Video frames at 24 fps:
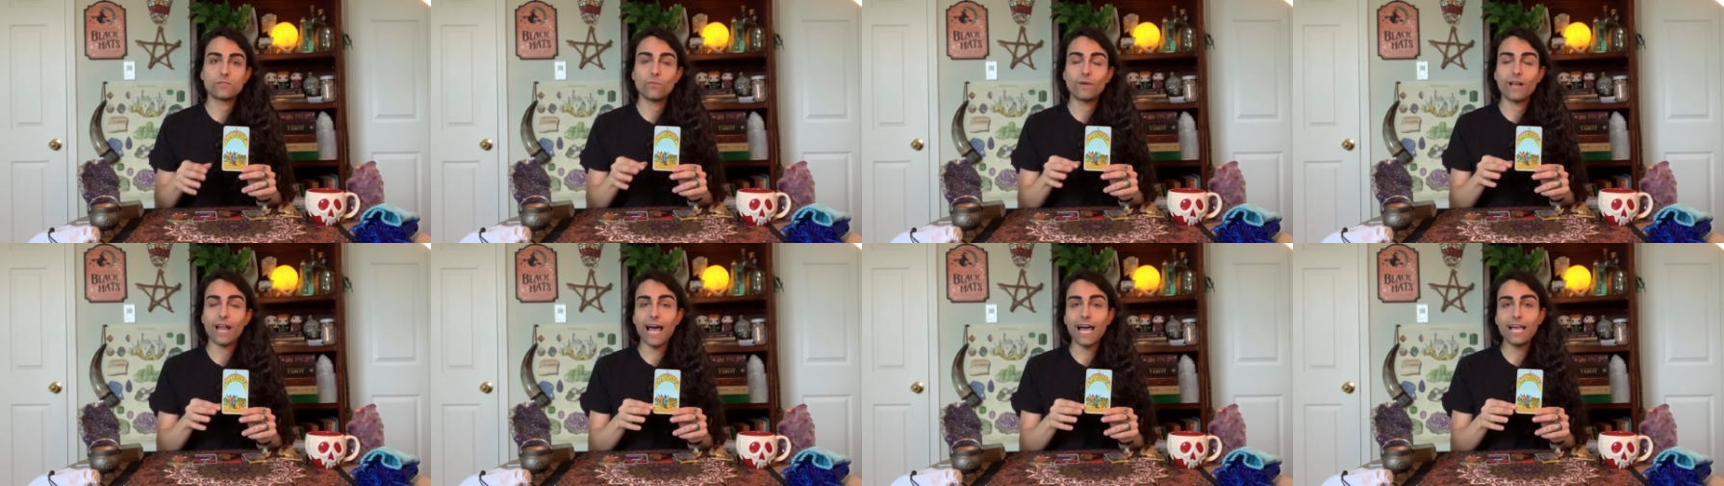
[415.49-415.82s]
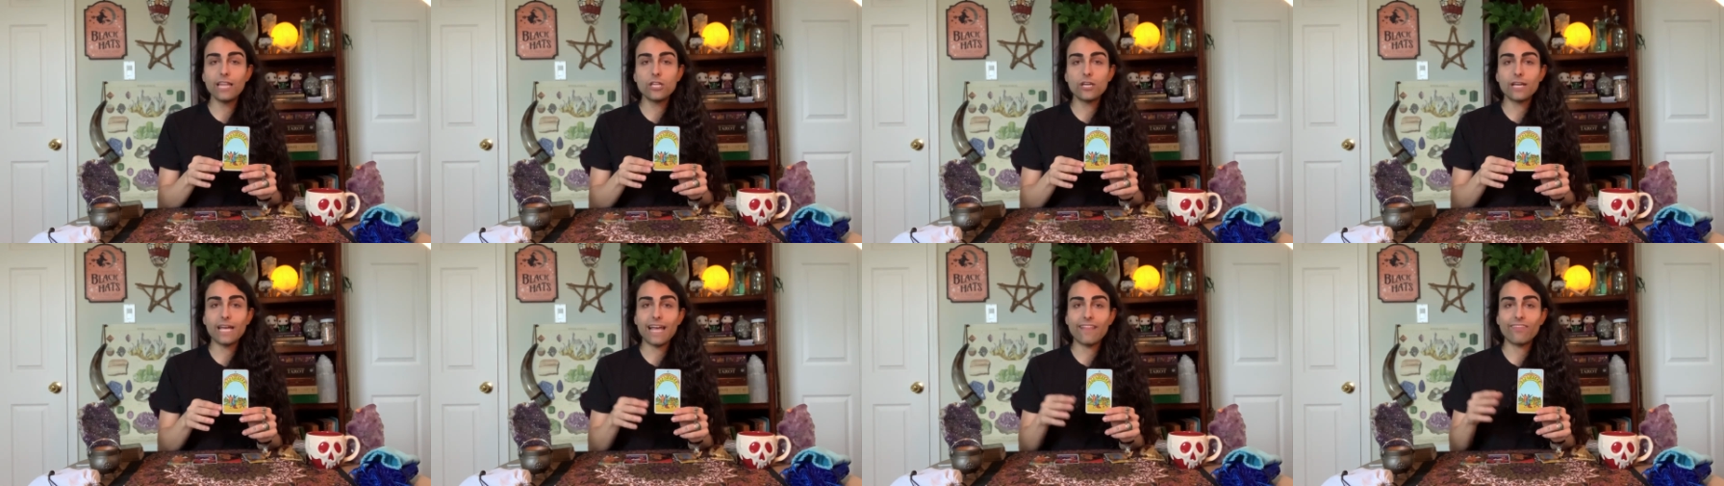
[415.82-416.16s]
When
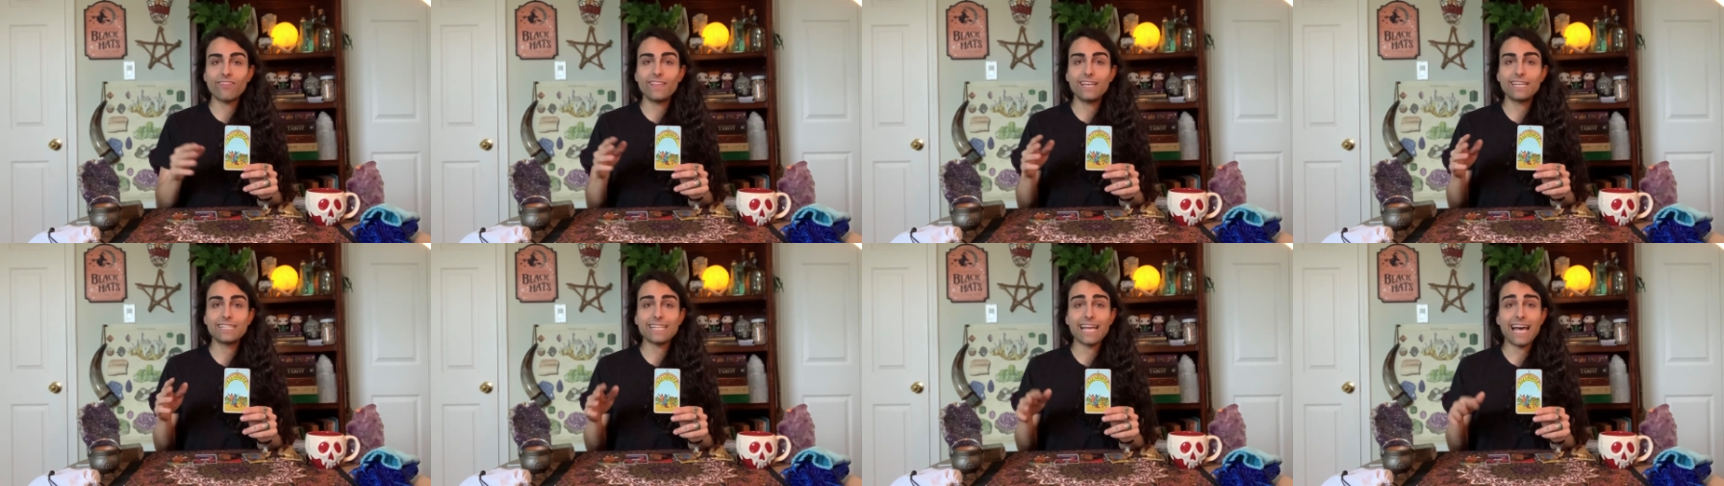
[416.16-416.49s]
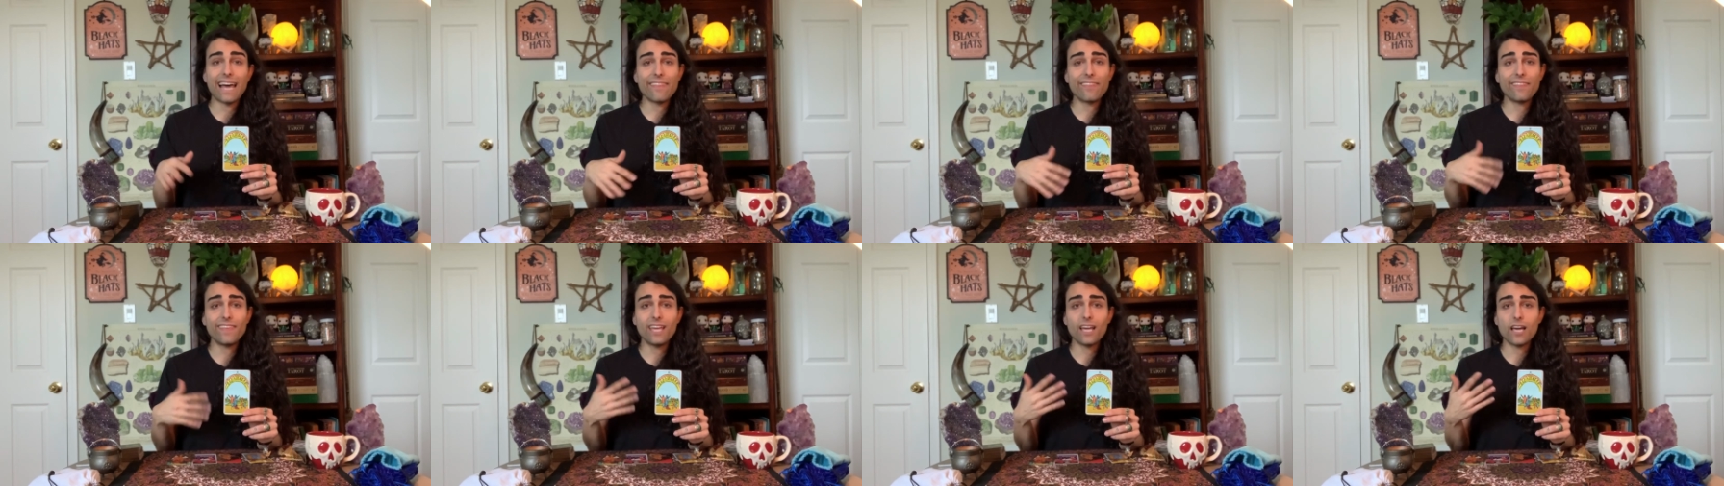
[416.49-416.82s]
I look at this,
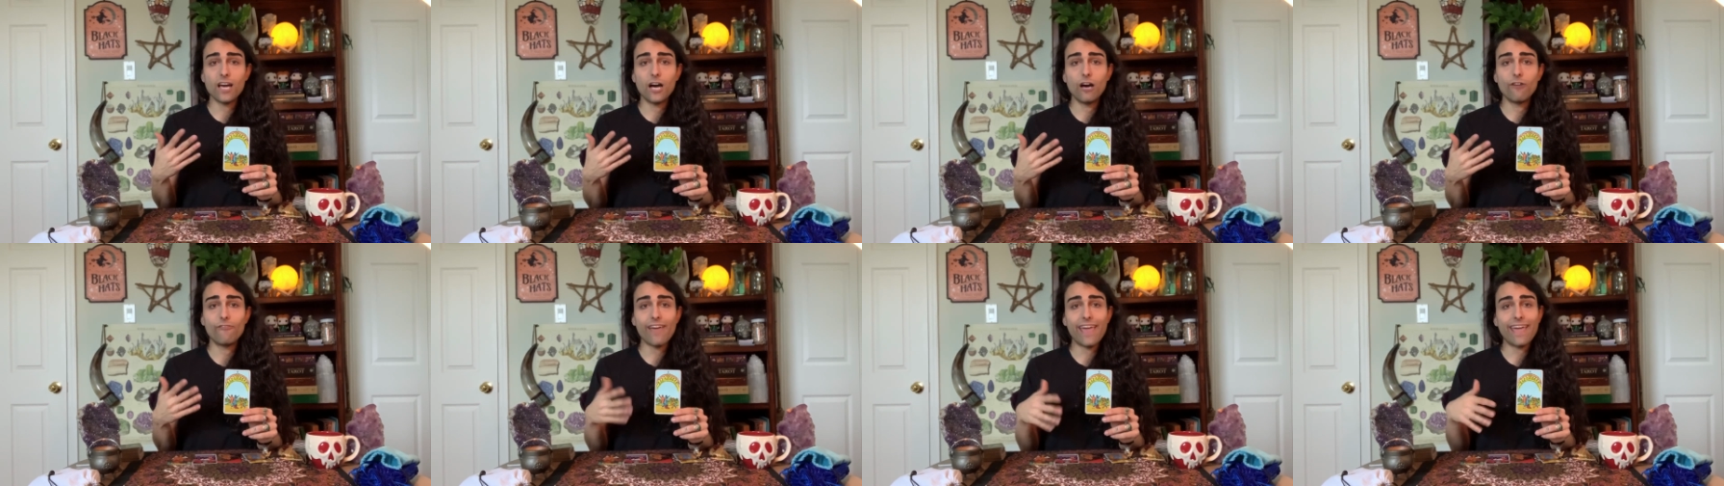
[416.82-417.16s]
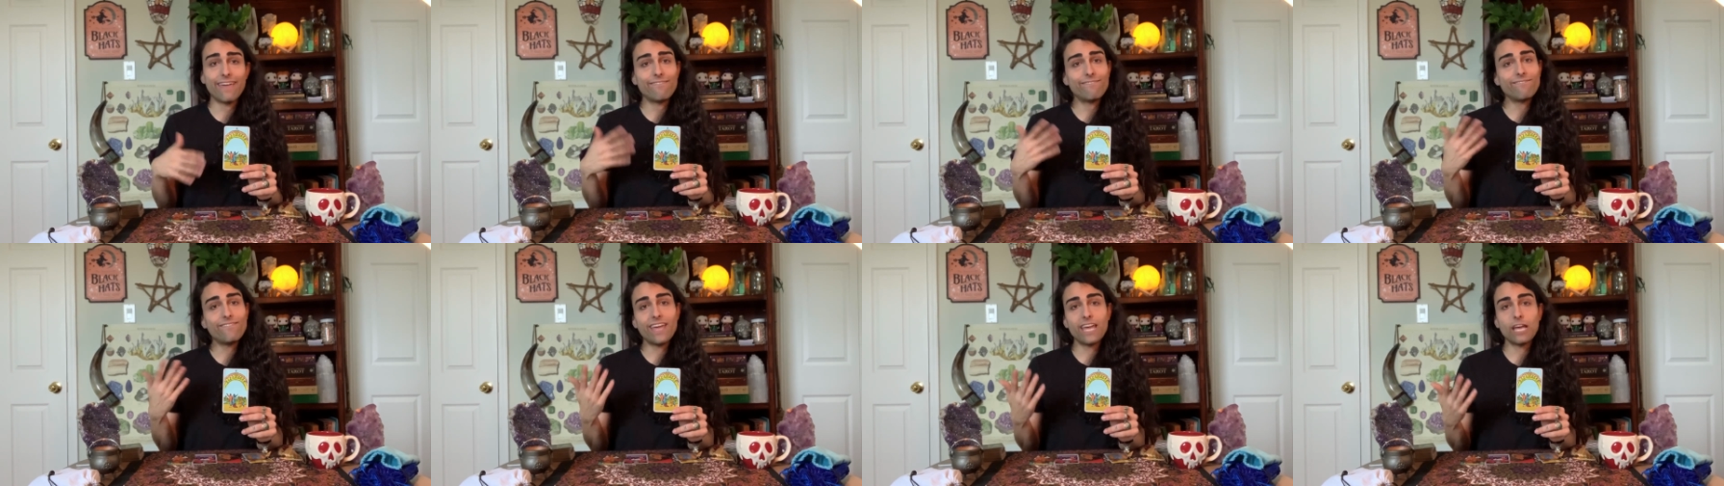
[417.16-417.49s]
I think of
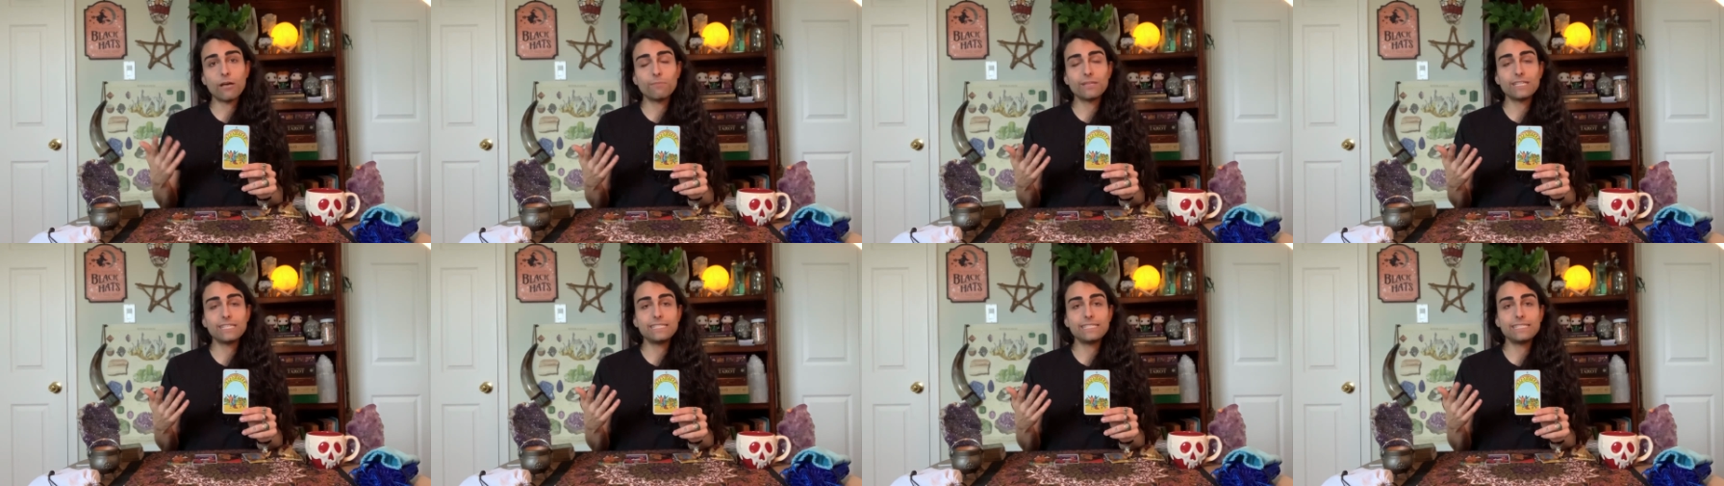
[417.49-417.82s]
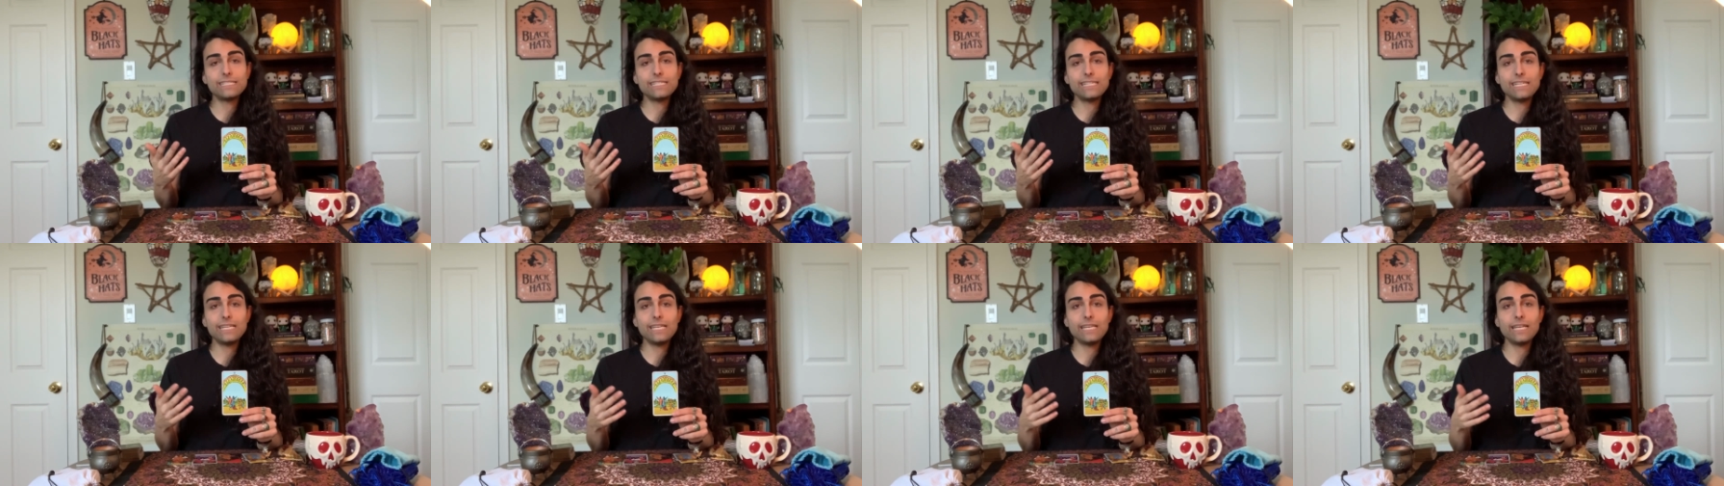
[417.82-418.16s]
a family
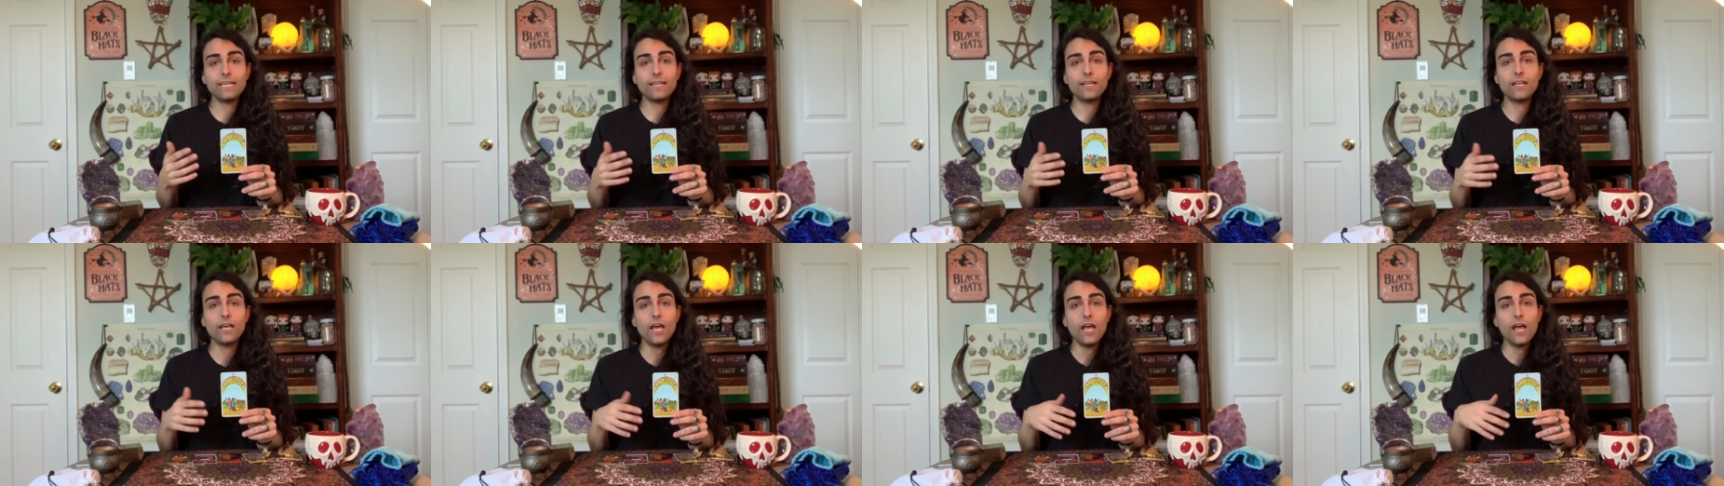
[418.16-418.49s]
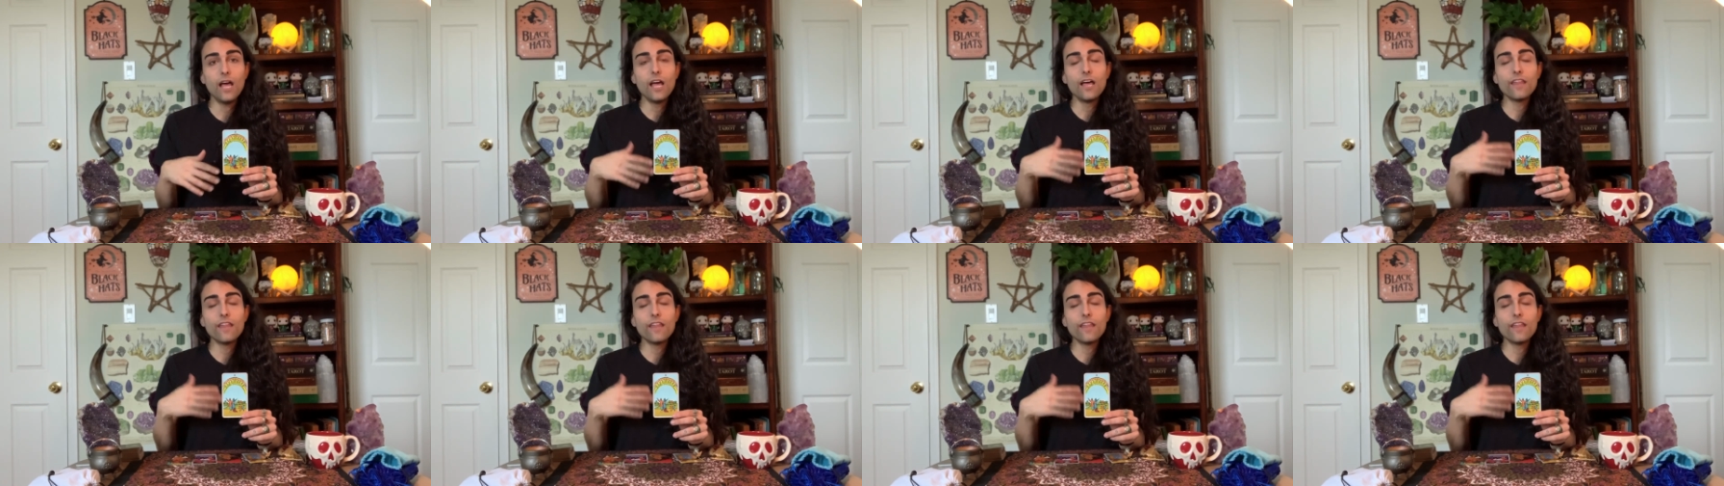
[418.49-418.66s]
scene.